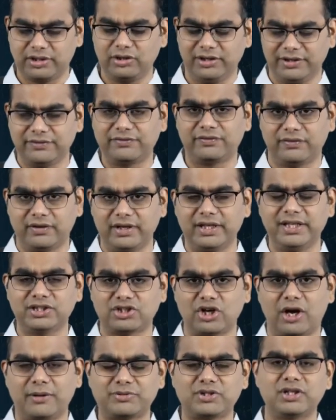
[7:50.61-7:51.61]
you know, if
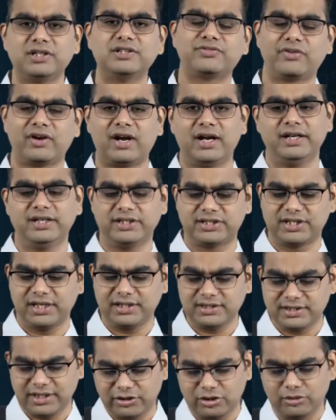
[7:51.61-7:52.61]
each option is for 100
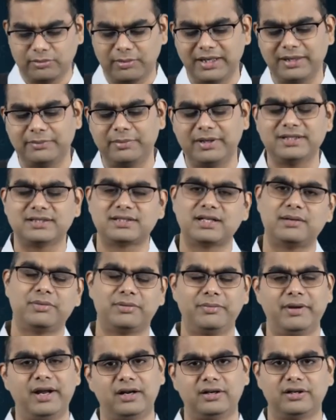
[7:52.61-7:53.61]
shares, then you will multiply this
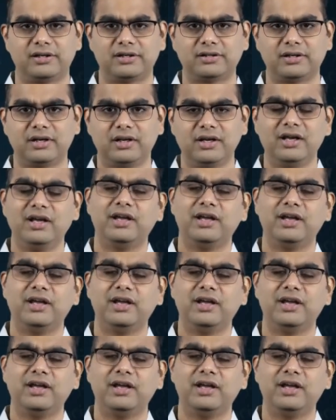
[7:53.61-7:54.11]
number by 100.